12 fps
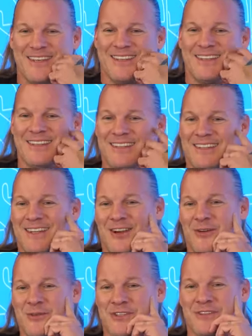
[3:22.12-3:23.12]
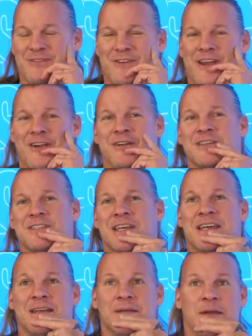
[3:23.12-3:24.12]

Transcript: You're not going to tell him he's going to fire off. us. Yeah.